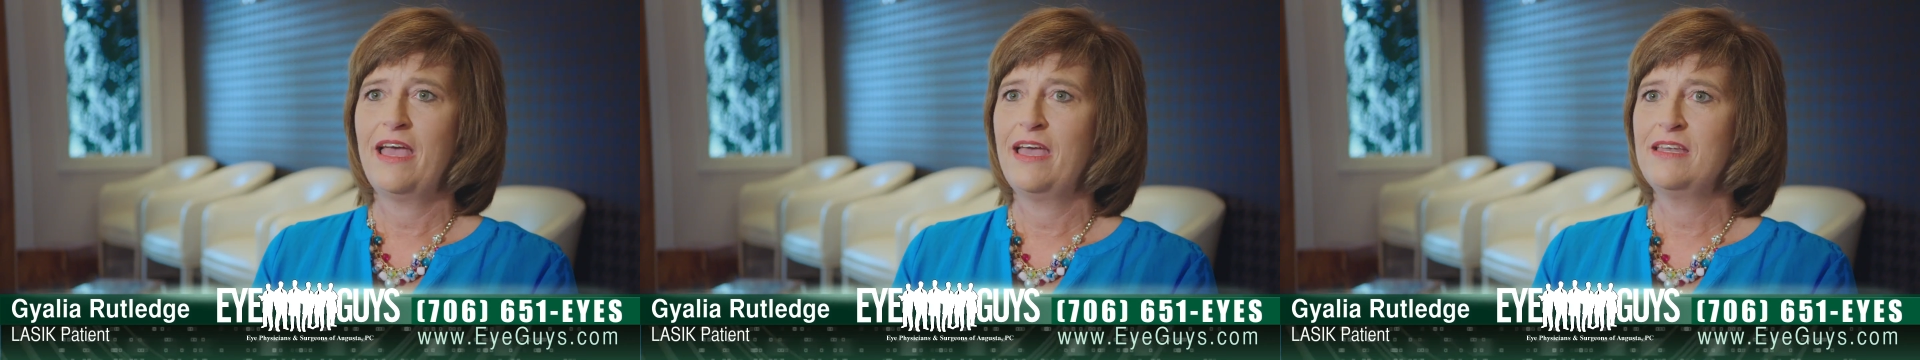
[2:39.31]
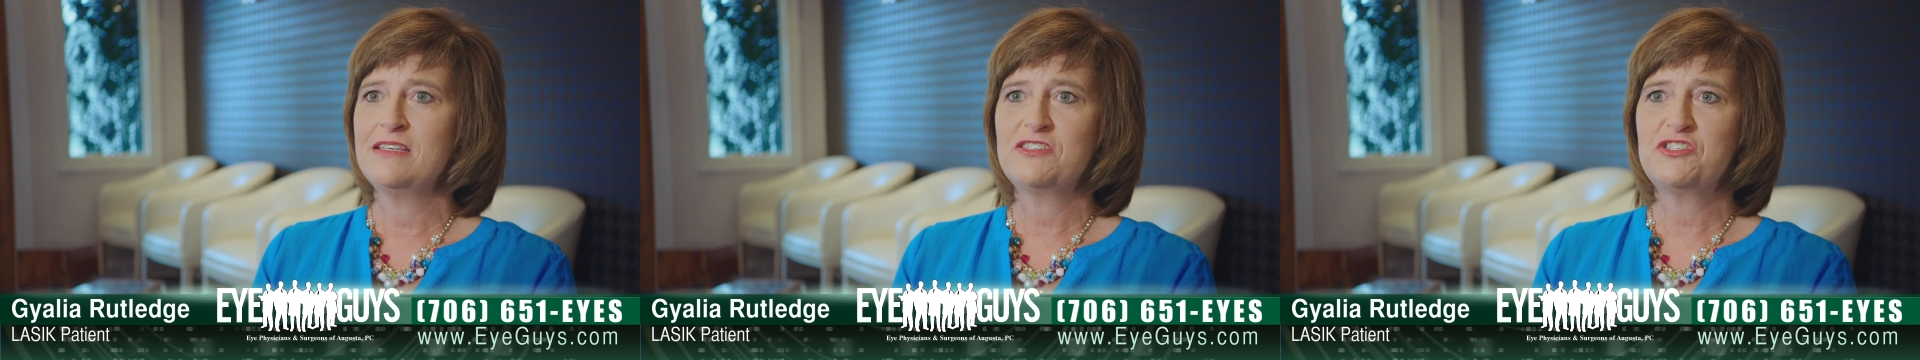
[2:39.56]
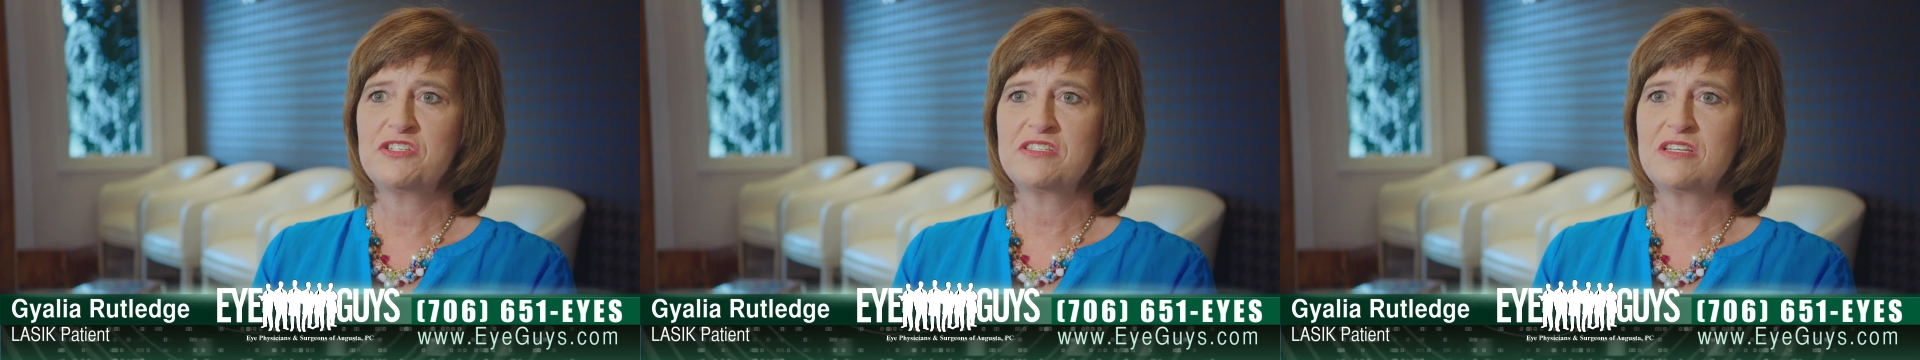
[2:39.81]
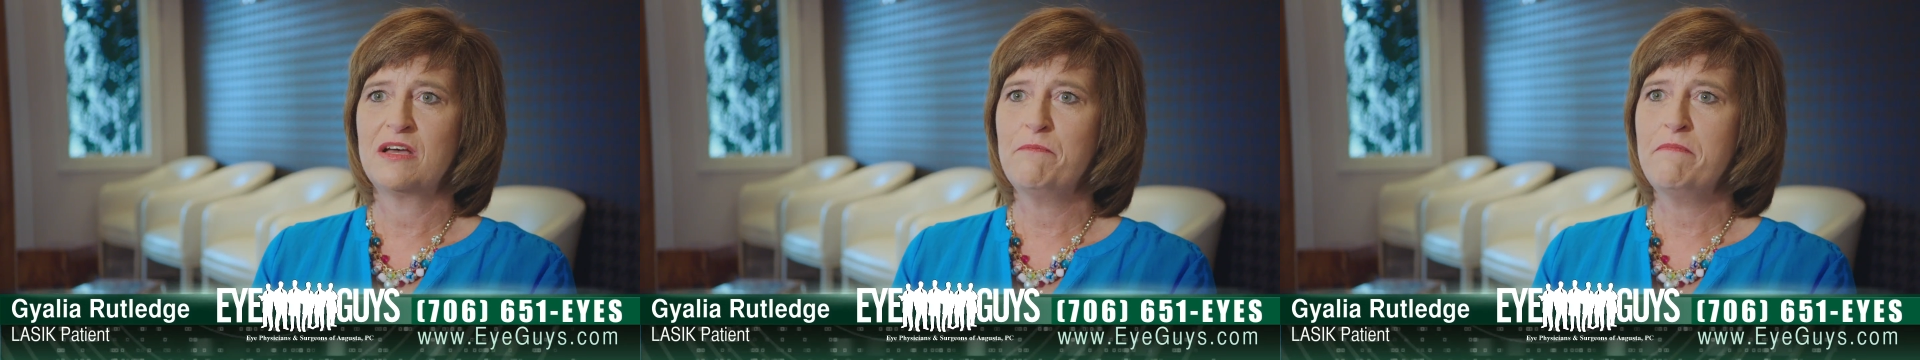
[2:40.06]
and it's
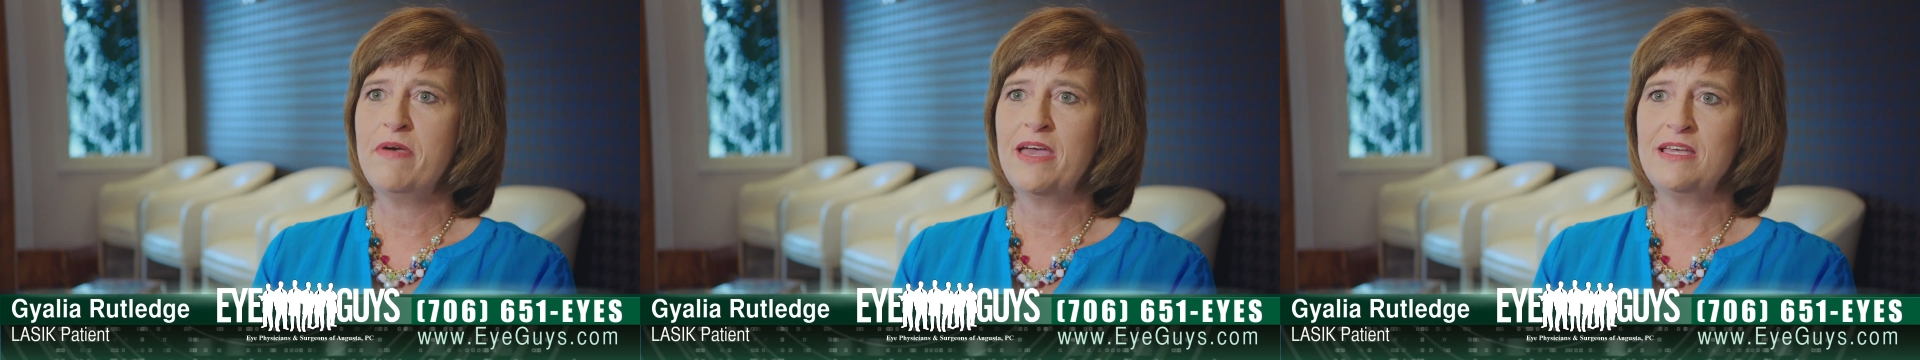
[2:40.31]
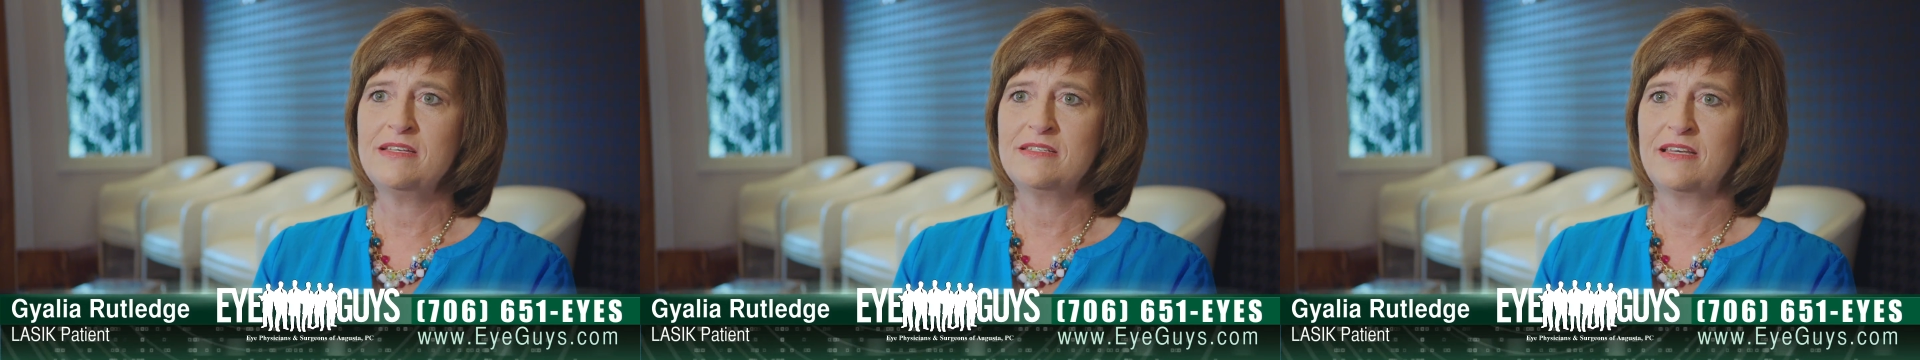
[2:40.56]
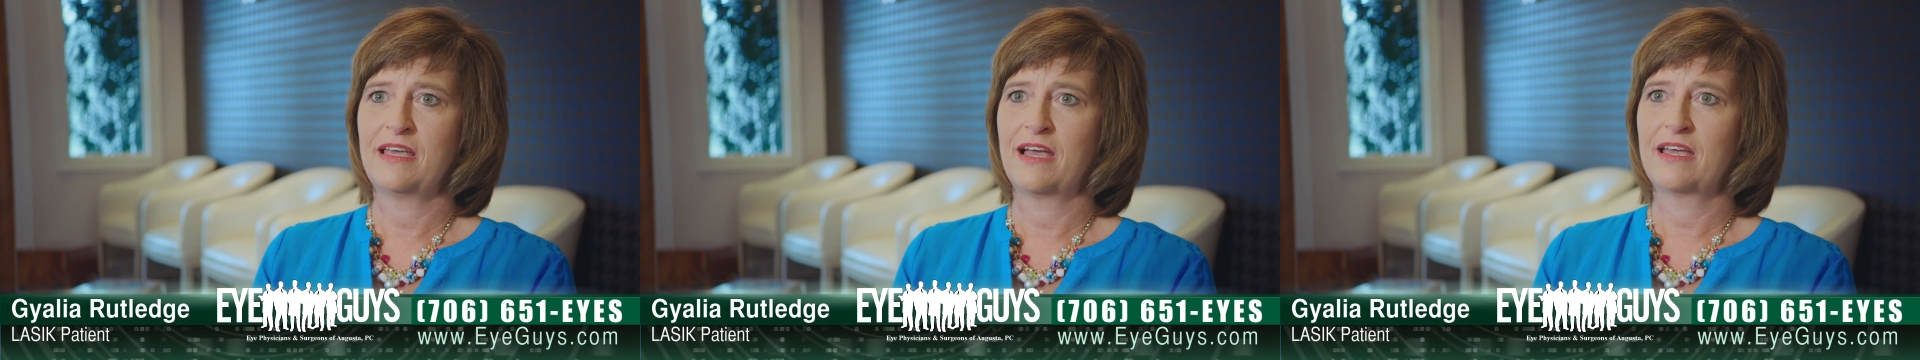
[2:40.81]
just amazing.